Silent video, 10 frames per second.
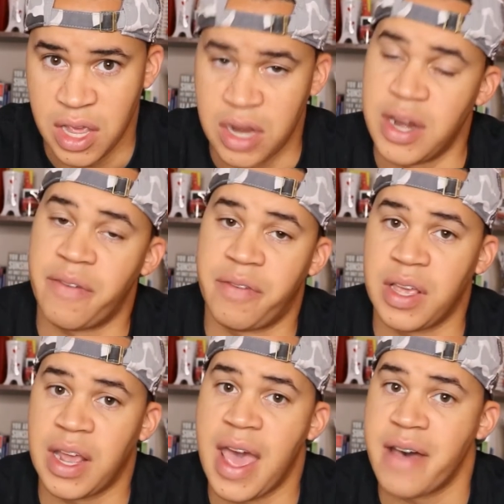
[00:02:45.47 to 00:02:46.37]
You're
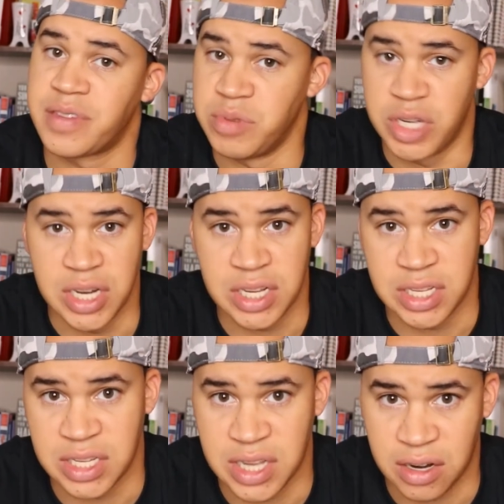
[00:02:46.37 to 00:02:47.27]
definitely going to have some
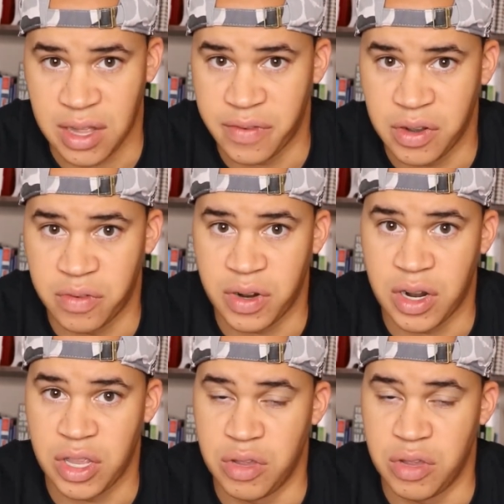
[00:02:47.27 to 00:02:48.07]
geniuses that are left over.